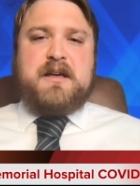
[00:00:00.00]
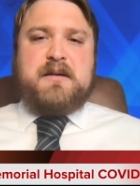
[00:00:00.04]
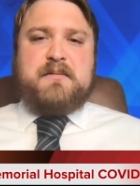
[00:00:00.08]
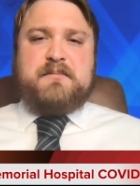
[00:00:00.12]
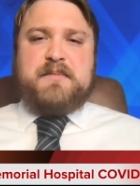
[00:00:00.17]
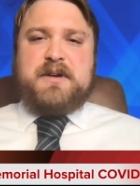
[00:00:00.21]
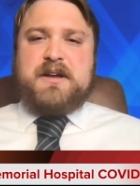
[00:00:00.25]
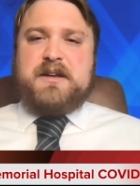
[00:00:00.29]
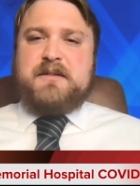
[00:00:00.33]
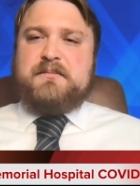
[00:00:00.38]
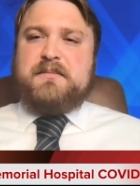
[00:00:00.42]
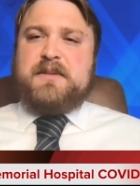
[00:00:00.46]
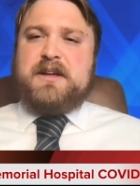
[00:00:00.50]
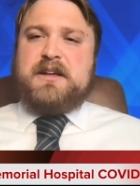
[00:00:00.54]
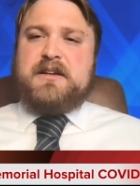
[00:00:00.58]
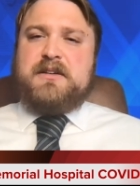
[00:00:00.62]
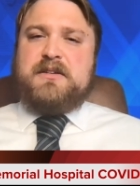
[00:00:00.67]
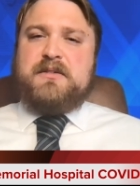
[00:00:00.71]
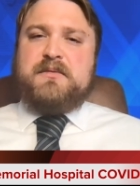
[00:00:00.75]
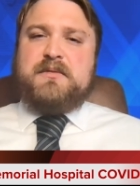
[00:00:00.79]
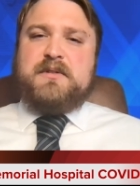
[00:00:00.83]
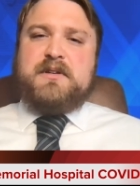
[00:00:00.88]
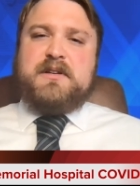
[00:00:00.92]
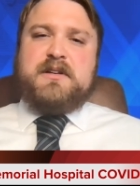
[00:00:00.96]
might make
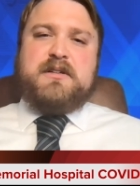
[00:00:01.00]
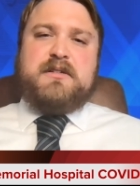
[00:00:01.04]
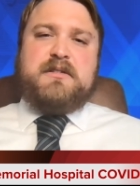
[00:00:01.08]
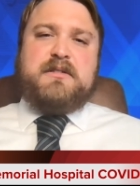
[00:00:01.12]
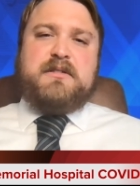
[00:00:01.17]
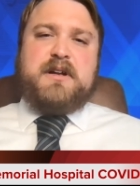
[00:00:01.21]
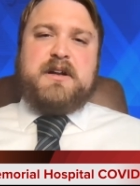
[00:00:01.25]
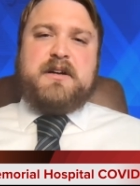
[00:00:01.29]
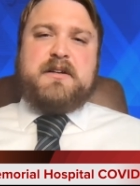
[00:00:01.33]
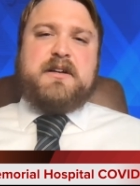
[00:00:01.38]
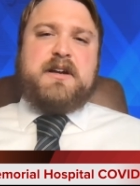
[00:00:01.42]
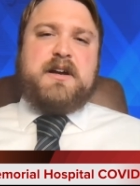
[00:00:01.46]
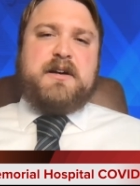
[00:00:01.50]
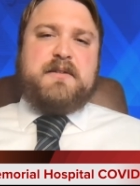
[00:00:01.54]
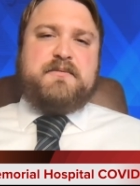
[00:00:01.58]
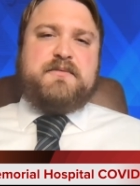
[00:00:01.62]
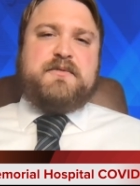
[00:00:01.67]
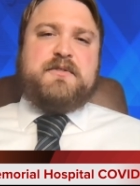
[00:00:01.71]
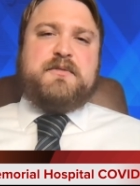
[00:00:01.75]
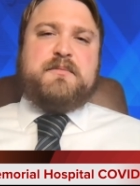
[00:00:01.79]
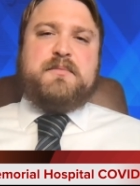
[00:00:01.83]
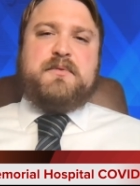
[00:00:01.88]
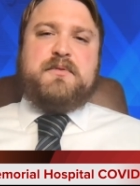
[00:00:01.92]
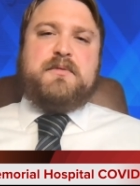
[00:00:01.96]
you a little
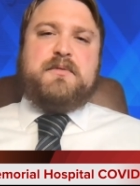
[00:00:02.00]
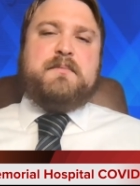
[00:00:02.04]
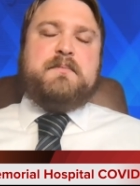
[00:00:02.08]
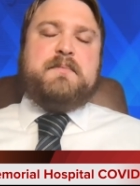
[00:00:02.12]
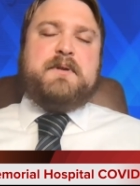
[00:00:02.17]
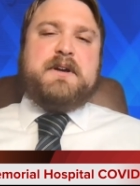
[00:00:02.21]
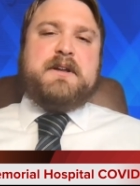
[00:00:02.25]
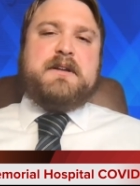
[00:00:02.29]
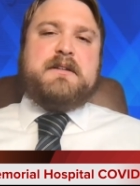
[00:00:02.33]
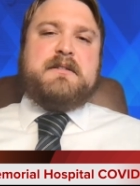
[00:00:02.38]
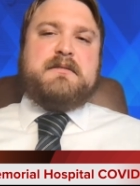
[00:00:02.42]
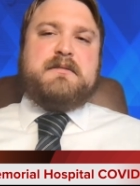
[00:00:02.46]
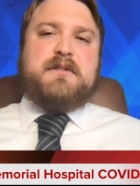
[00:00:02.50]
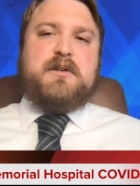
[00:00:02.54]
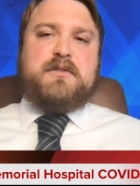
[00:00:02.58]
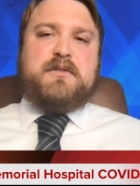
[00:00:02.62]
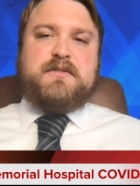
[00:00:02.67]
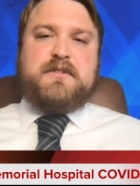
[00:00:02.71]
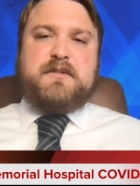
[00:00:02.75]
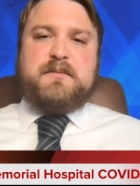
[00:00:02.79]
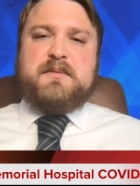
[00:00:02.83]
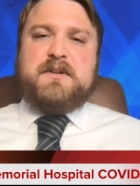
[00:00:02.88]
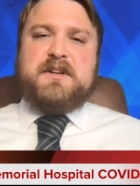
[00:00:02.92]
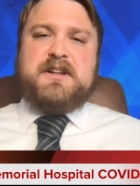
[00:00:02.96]
uncomfortable. But
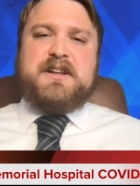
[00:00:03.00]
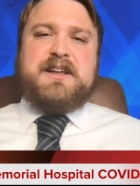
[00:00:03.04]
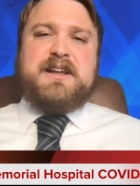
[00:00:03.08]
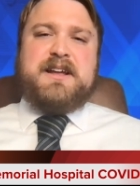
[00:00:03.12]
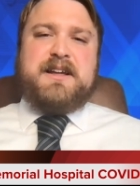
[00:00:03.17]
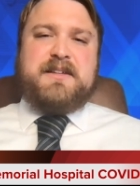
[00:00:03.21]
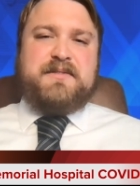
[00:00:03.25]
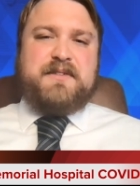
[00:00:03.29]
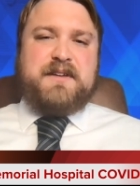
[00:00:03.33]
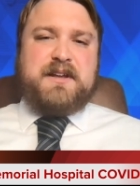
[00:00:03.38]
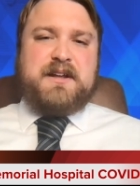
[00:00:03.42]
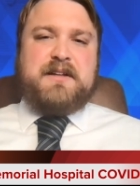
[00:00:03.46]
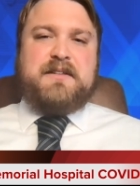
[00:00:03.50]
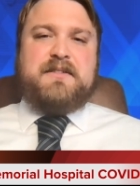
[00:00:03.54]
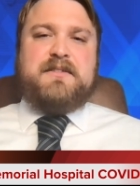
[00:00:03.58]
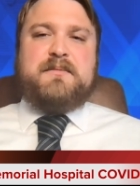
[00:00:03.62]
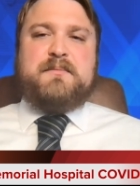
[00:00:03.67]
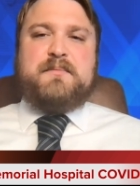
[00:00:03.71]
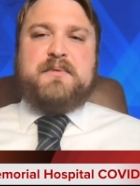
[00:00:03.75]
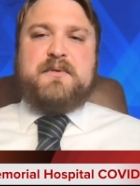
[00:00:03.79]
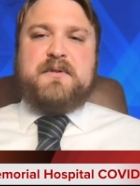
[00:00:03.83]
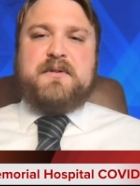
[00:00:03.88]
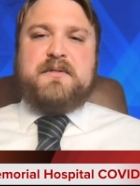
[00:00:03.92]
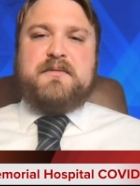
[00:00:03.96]
ultimately, I think it's
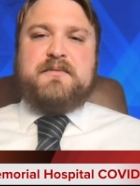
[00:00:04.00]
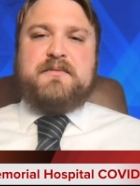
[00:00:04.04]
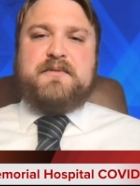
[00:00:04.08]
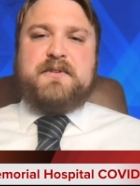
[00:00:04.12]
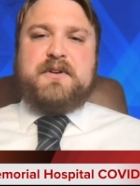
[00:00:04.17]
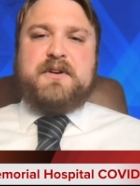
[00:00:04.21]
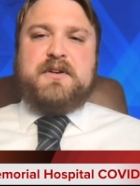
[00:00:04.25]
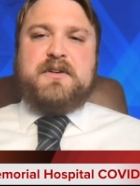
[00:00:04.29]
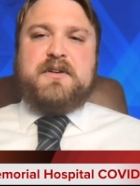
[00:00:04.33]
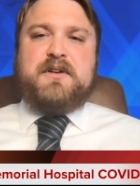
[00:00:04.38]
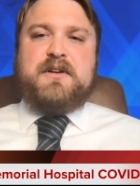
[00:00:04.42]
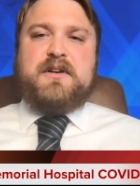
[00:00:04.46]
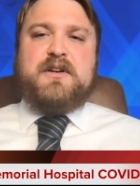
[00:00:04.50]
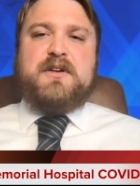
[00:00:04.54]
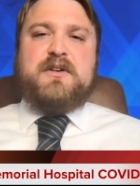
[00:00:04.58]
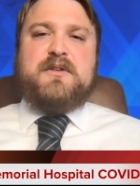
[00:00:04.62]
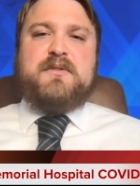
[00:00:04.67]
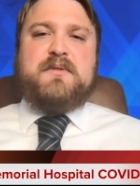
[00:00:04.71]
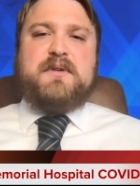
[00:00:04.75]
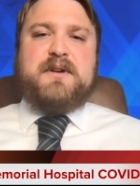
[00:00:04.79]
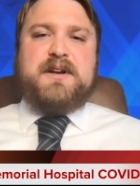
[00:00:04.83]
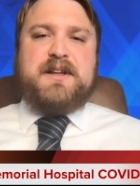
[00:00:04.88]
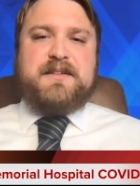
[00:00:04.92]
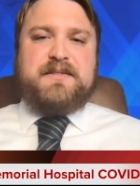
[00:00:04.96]
important for you to
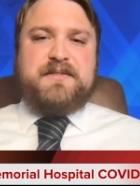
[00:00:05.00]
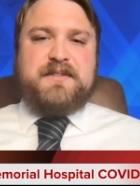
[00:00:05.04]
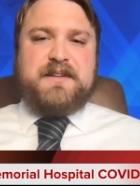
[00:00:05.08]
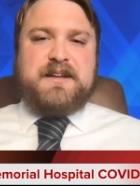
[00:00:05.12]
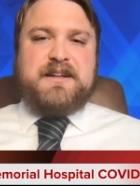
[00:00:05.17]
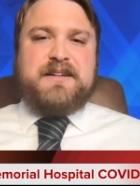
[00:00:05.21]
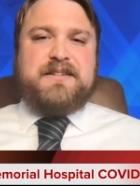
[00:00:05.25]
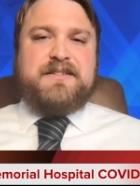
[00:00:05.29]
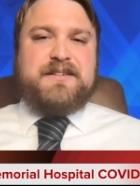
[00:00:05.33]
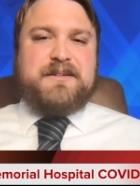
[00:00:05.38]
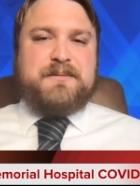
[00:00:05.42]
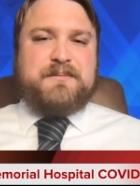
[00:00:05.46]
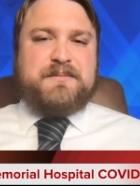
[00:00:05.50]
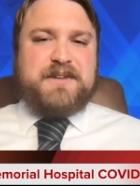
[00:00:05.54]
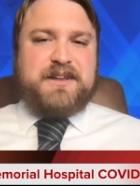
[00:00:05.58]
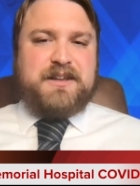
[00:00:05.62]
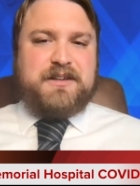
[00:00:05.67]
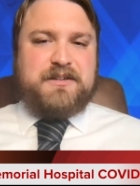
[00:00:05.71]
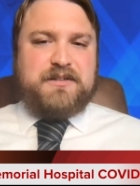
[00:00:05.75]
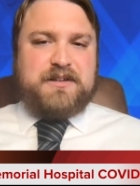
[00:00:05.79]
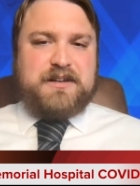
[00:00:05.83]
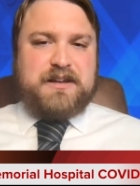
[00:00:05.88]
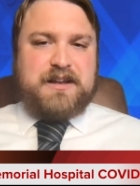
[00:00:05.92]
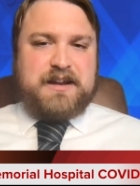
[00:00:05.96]
know, and I think it's something
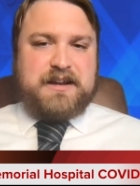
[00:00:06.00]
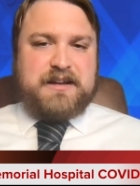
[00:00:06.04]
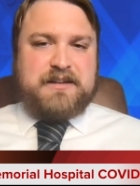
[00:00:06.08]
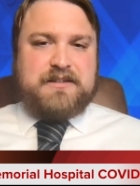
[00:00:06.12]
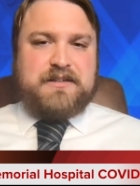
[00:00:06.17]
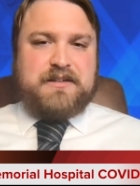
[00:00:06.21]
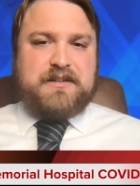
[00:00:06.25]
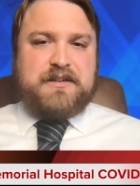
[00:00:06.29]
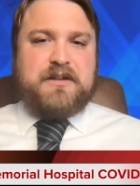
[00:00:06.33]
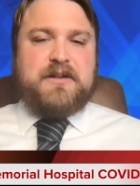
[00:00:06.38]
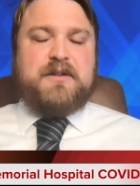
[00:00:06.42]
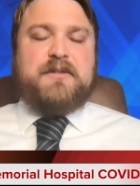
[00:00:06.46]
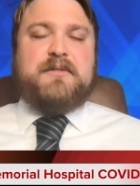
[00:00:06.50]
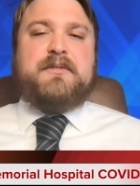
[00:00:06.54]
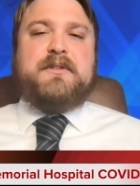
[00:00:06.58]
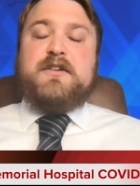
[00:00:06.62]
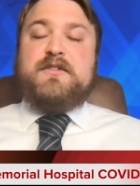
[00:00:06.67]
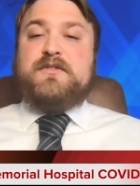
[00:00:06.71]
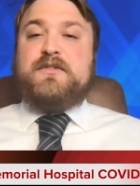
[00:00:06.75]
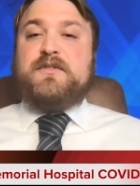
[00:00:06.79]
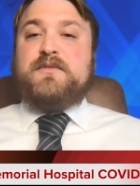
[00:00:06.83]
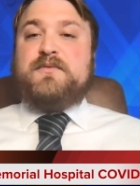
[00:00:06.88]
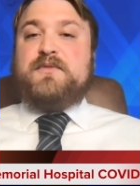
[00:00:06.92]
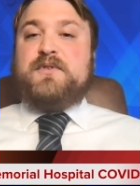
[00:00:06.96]
you'd like to know.
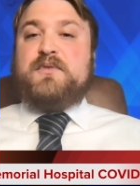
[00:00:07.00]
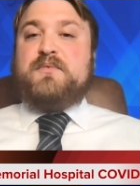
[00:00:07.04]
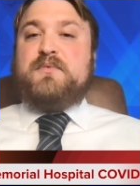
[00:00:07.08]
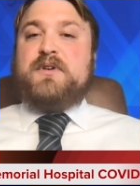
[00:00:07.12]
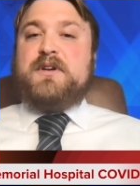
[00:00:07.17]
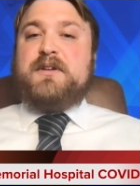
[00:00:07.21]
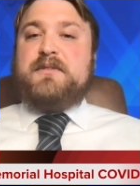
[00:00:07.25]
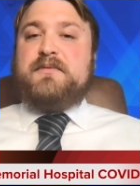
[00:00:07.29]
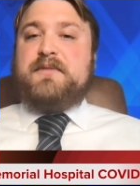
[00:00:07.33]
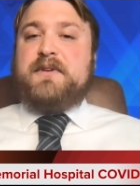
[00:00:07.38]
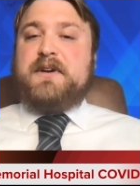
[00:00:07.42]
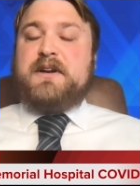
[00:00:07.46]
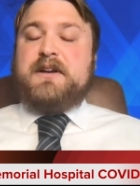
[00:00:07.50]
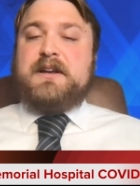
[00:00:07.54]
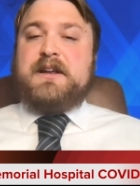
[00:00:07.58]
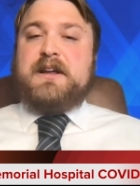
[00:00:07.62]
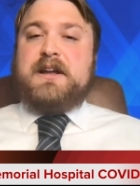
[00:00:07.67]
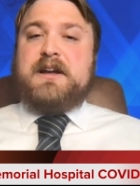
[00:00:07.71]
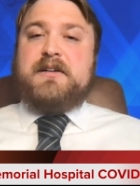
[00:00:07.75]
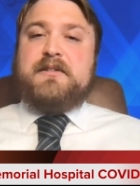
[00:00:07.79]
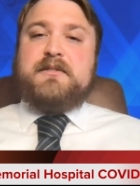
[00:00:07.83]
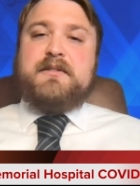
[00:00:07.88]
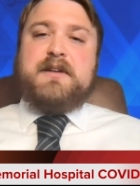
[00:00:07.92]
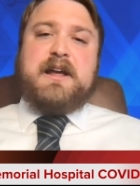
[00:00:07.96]
So, if you want to find
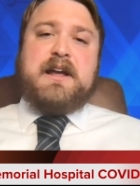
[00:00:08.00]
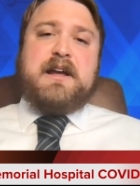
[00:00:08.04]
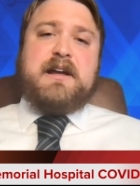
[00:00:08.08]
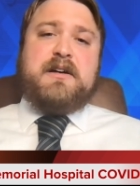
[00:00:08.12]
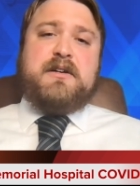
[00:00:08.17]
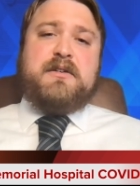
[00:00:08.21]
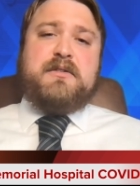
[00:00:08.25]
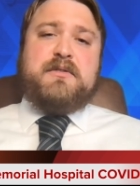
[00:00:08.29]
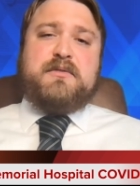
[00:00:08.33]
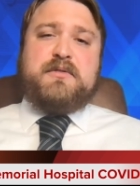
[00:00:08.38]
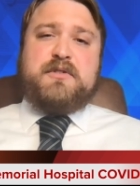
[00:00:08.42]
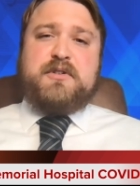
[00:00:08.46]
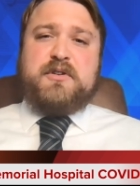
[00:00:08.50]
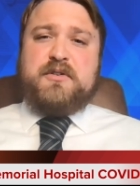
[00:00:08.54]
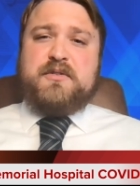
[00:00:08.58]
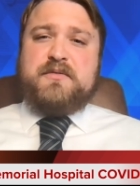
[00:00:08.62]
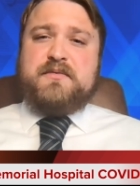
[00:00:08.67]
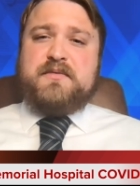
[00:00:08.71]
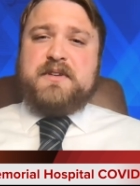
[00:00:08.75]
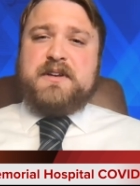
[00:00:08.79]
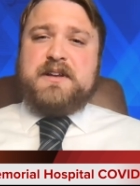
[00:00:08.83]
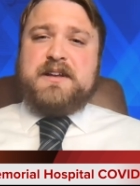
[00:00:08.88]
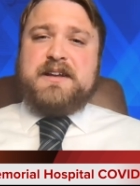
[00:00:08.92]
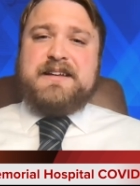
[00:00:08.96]
out how
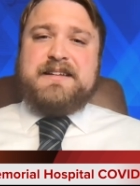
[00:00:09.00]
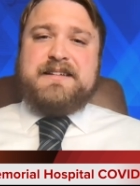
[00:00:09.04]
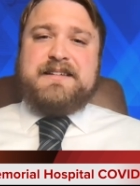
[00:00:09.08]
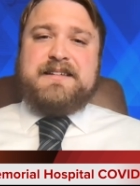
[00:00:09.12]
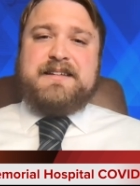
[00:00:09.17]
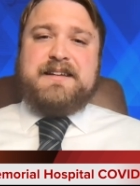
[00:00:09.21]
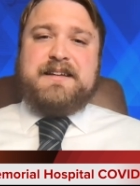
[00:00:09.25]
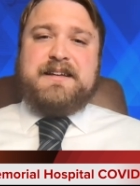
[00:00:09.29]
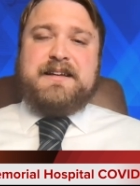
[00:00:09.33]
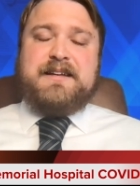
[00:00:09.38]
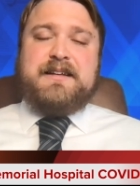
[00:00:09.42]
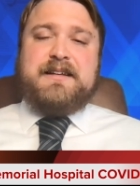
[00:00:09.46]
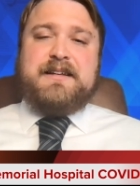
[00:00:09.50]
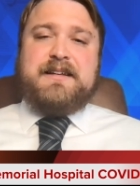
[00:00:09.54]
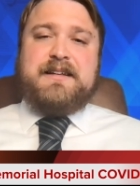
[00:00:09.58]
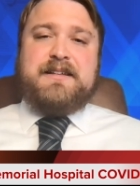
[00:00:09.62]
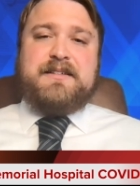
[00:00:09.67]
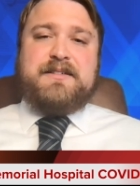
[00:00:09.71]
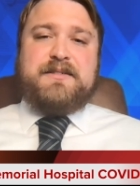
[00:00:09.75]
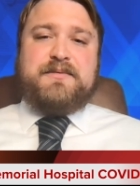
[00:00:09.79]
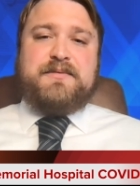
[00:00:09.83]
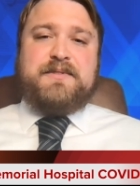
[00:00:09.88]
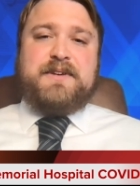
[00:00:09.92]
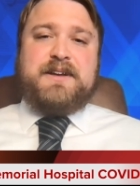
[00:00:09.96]
COVID 19
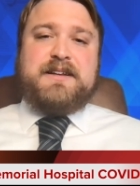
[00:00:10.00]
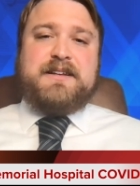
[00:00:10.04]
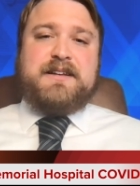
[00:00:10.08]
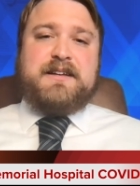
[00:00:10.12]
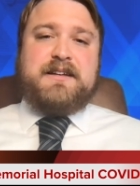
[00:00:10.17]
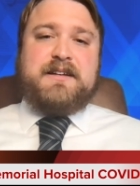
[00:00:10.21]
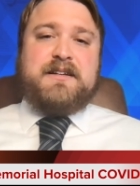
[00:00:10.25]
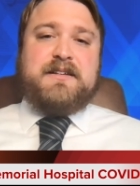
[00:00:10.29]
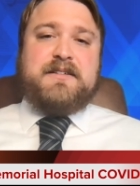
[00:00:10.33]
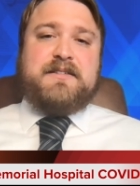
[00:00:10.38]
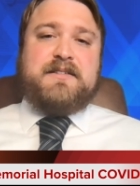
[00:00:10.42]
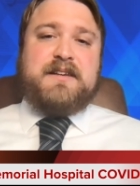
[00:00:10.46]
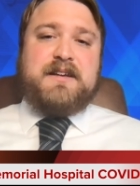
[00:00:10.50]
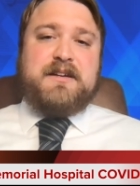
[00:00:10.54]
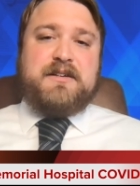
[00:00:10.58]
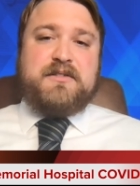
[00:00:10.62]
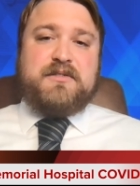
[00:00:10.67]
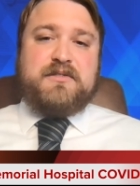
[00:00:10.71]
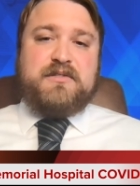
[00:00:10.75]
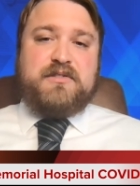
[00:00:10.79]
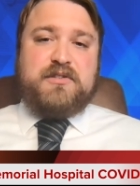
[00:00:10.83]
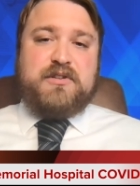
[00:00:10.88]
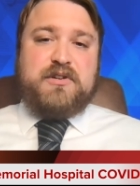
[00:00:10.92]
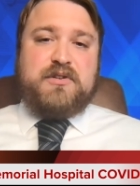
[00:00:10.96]
is affecting us
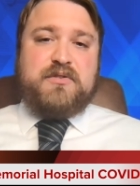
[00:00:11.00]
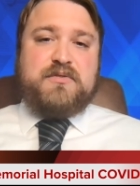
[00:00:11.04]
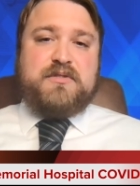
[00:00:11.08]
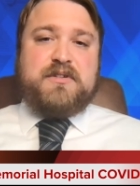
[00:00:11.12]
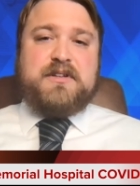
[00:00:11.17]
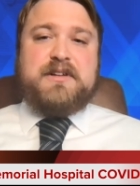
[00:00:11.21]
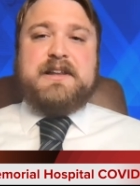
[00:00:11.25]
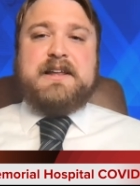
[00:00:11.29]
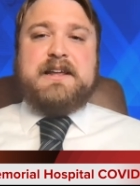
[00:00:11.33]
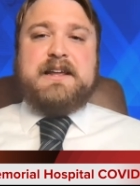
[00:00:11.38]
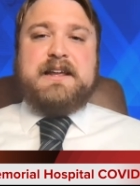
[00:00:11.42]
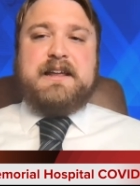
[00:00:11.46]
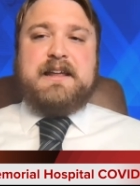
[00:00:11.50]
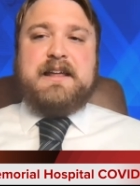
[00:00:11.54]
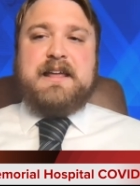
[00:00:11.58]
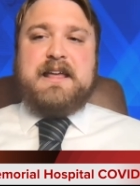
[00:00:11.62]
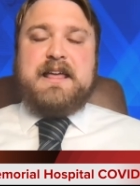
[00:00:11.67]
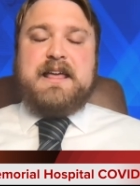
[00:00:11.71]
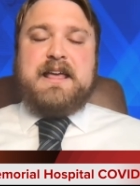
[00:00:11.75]
here locally